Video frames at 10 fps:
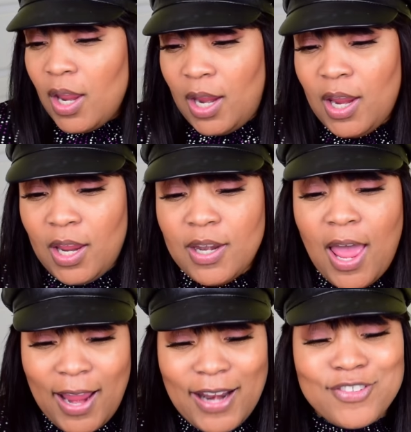and I
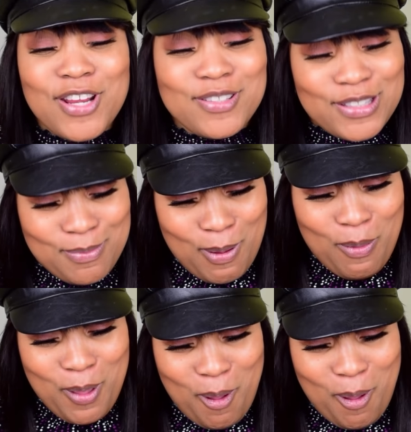got a chance to smell them.